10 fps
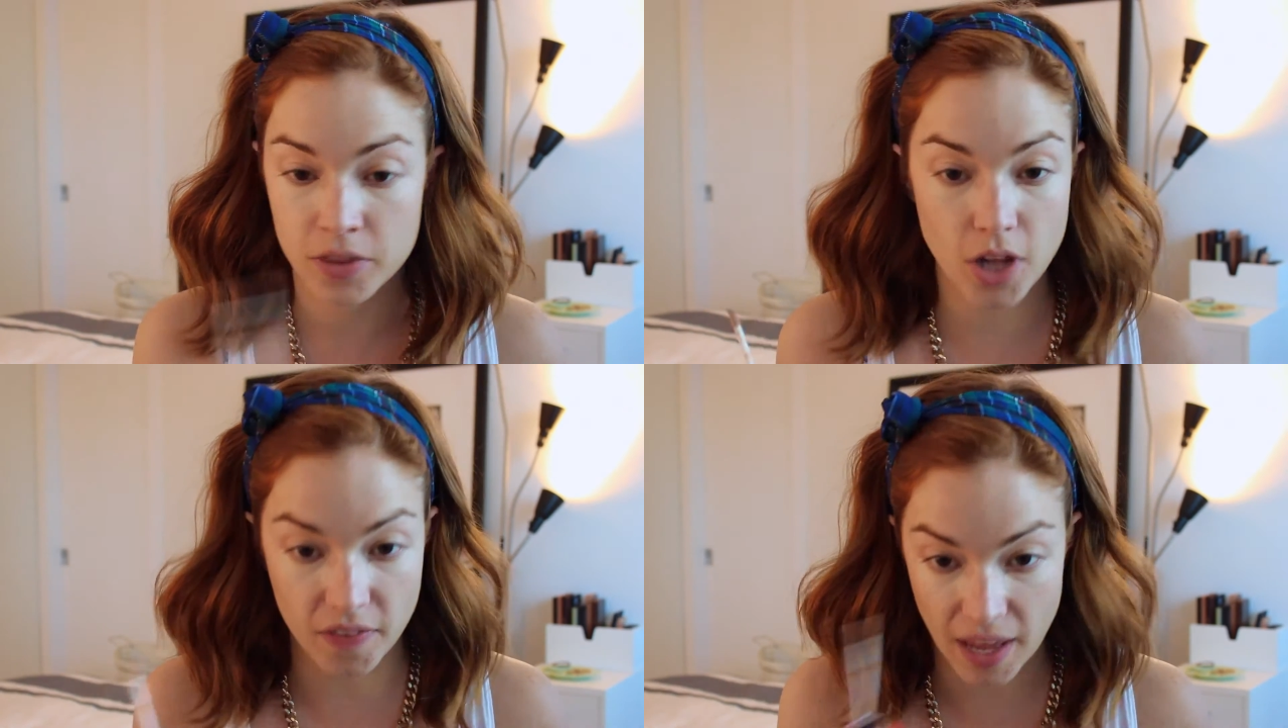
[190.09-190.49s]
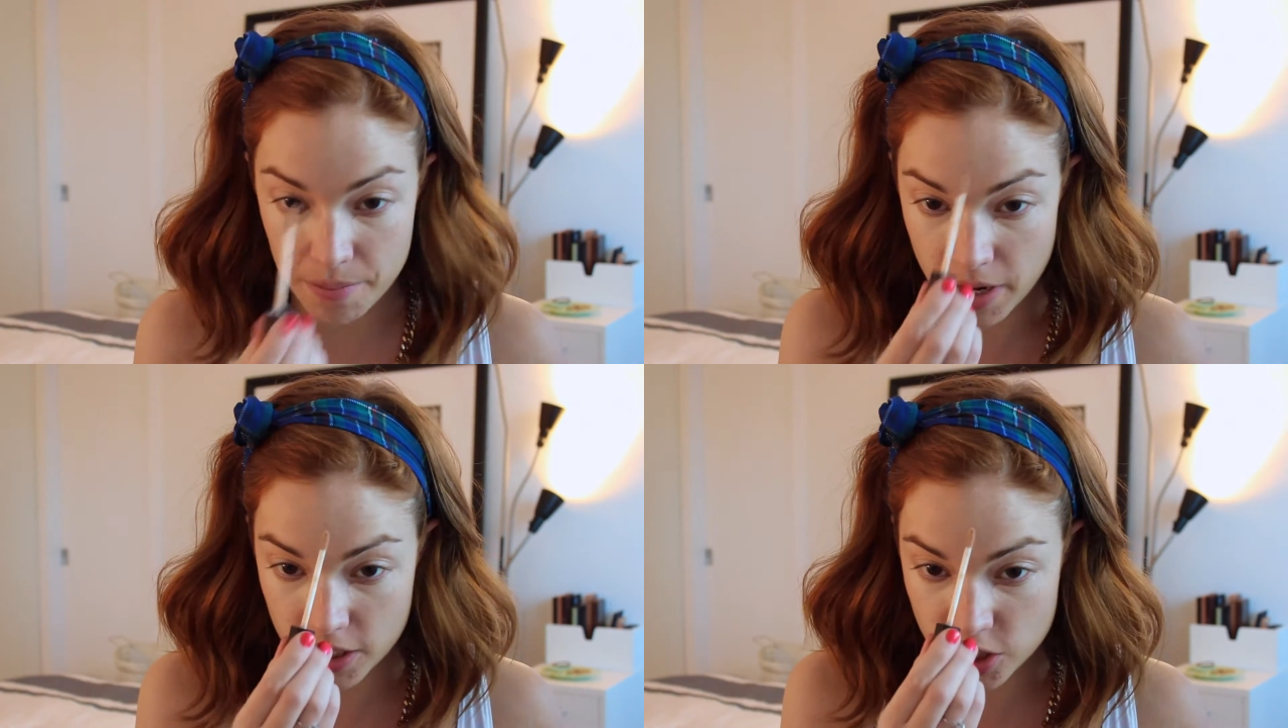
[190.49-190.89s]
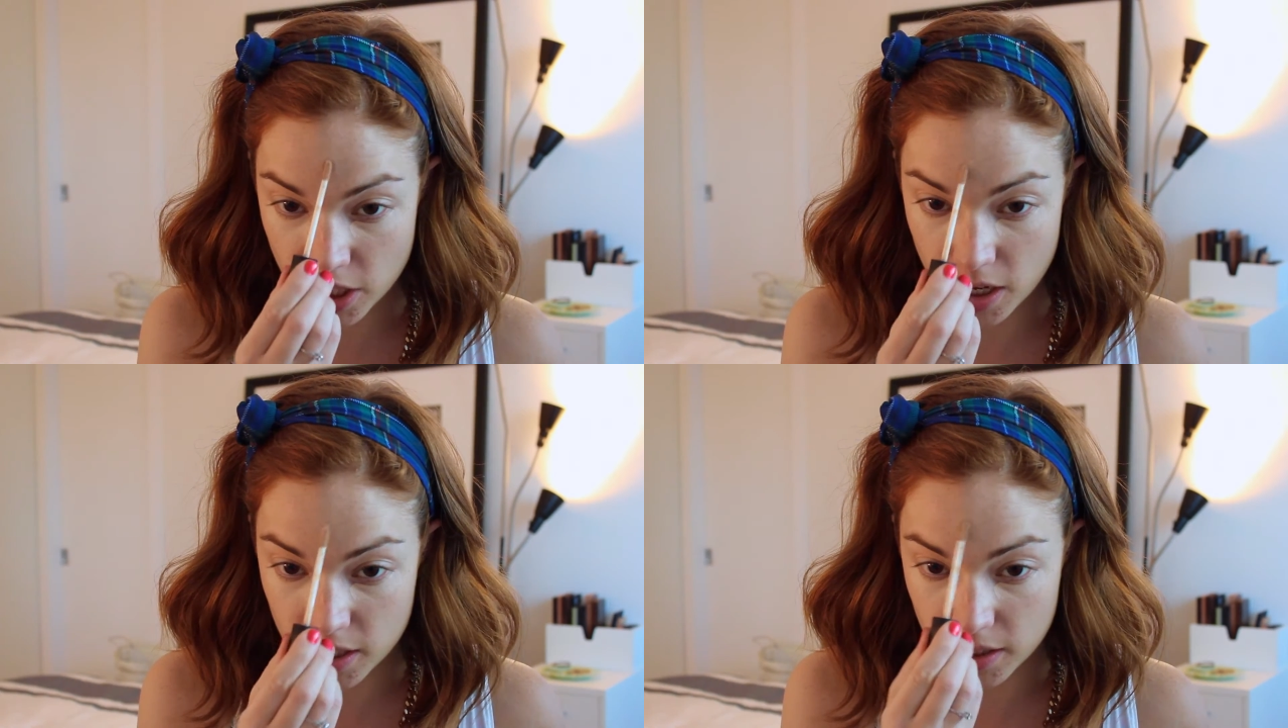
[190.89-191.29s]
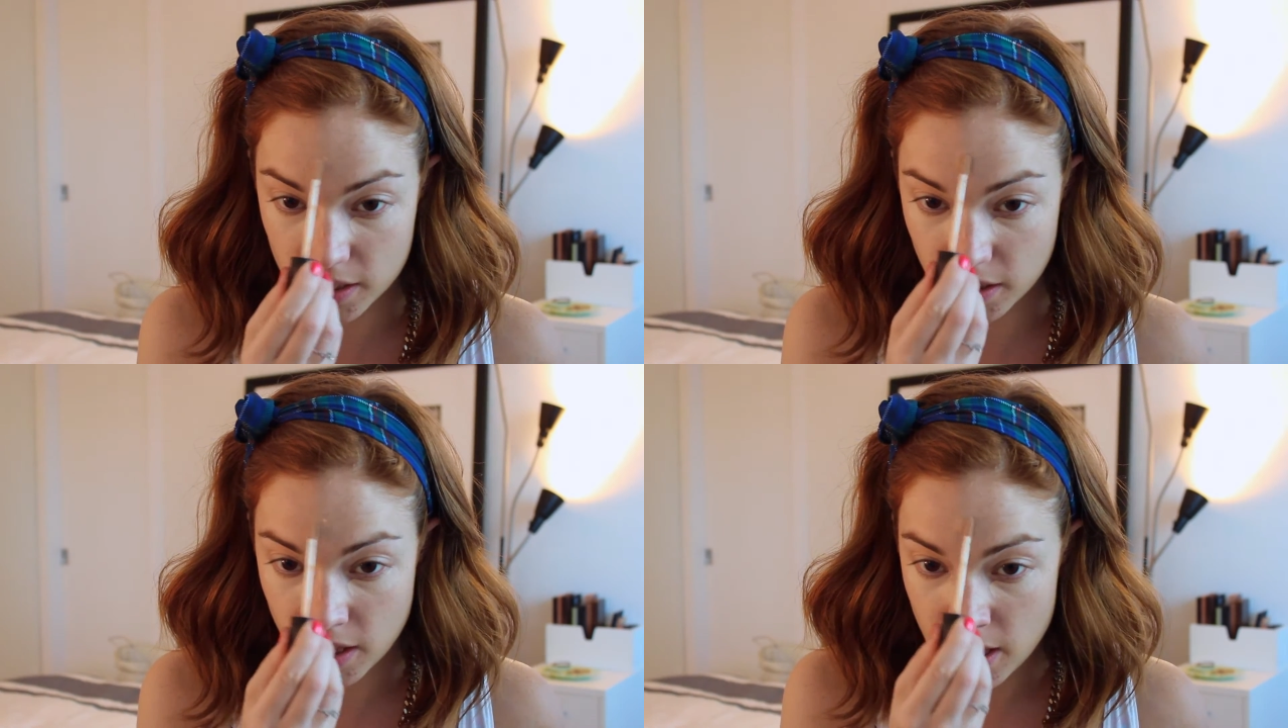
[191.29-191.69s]
Not that much. I got a
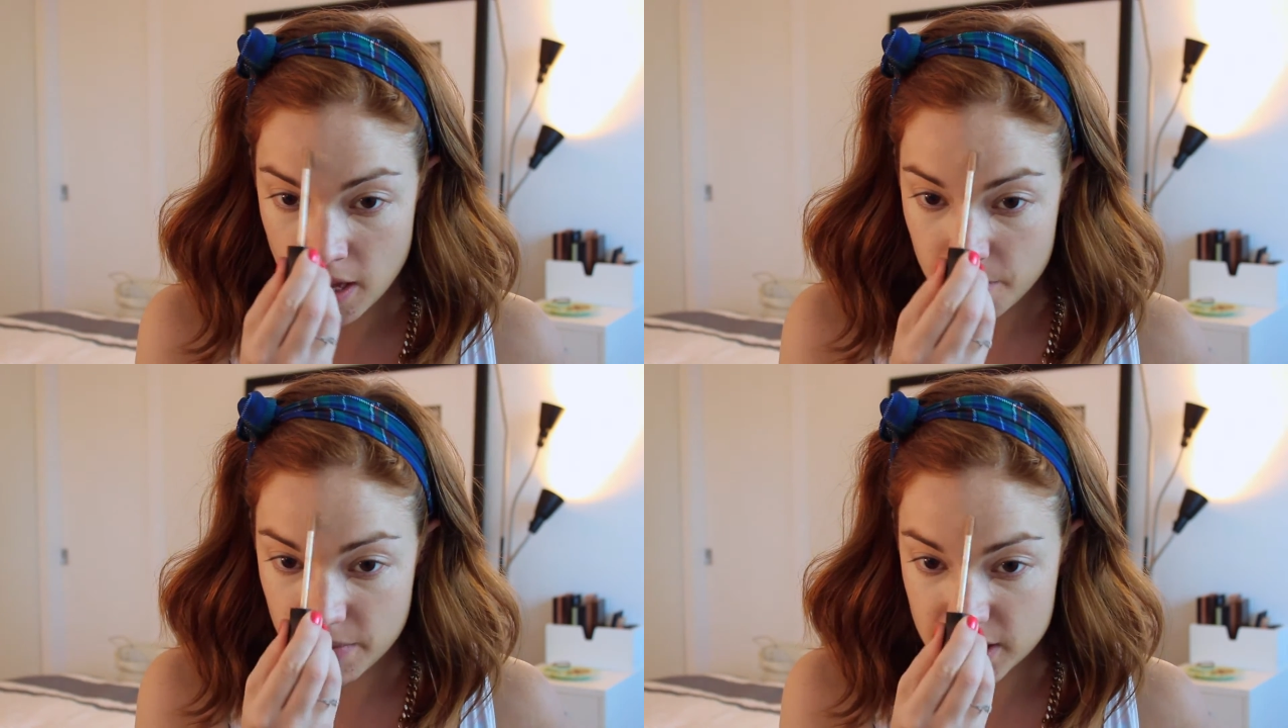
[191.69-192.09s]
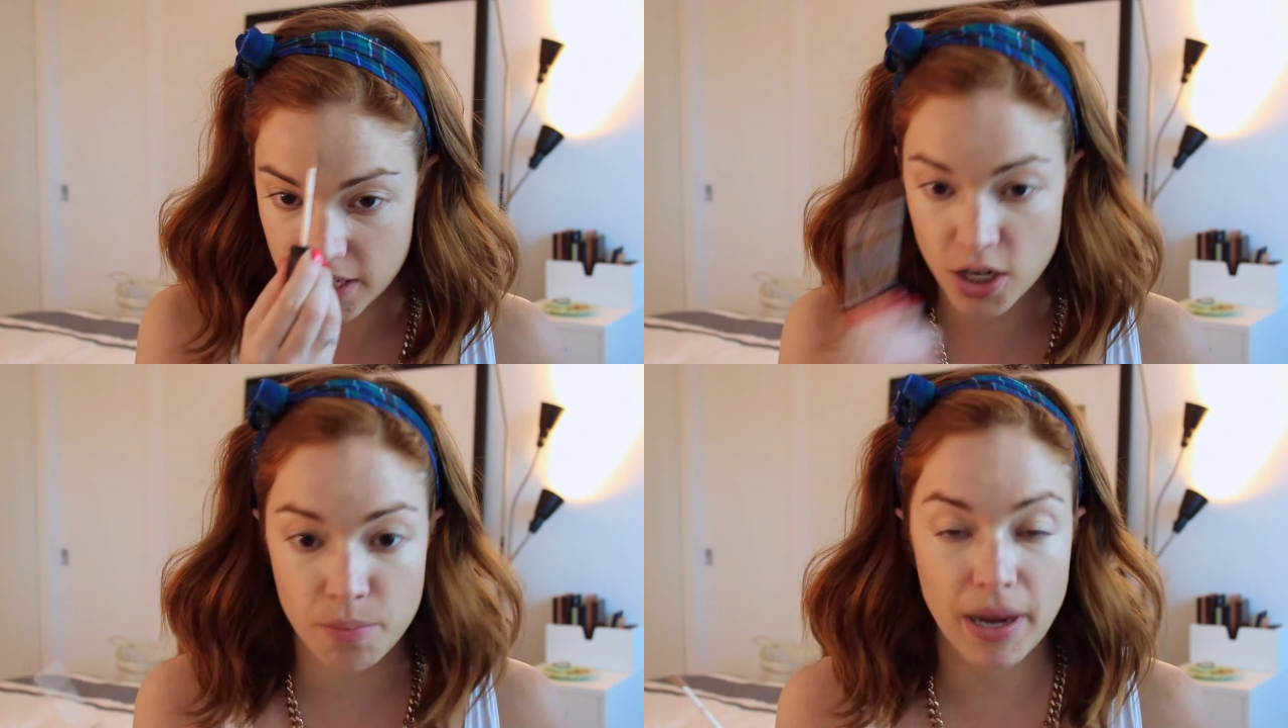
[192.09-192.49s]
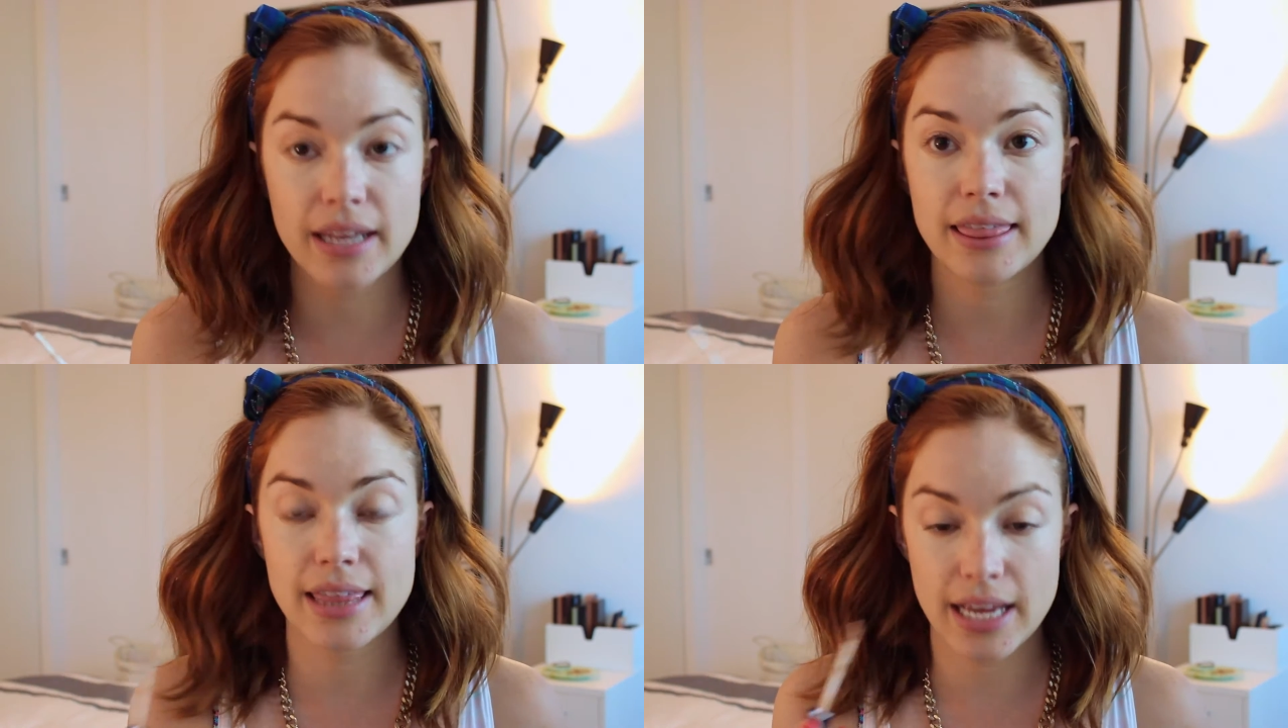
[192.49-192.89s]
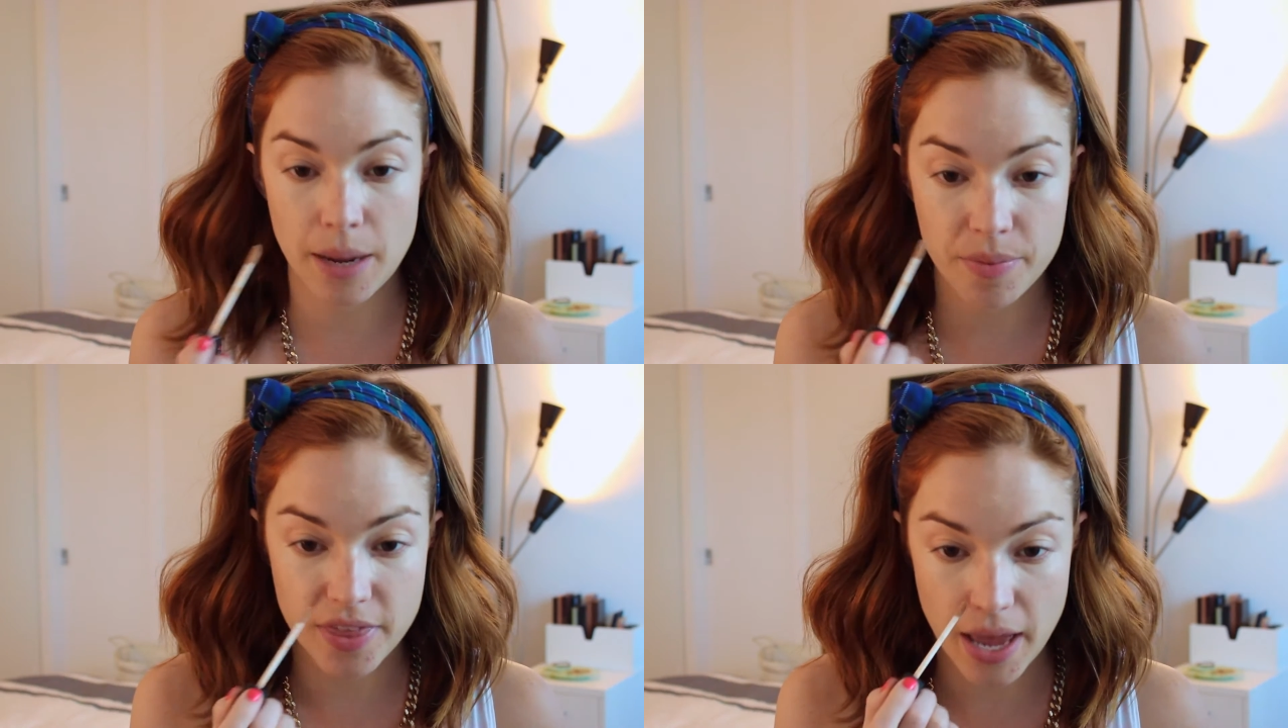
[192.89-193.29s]
little mosquito bite thing
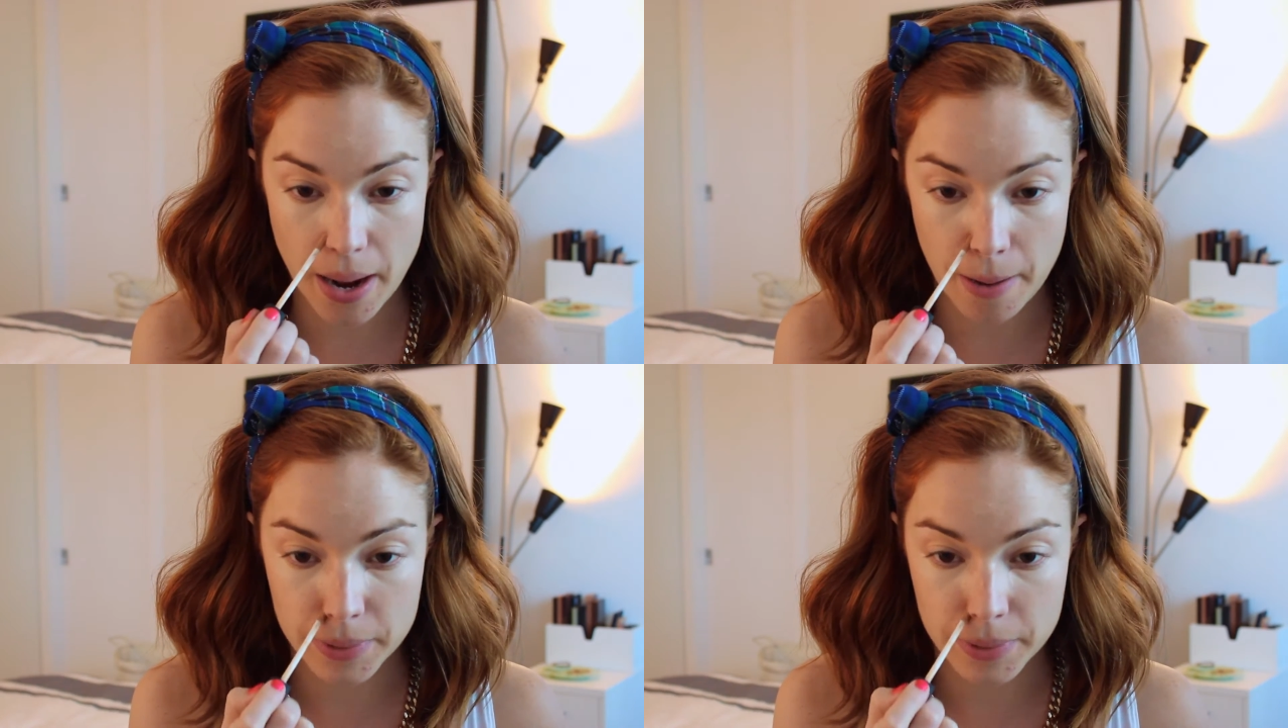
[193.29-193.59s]
up there.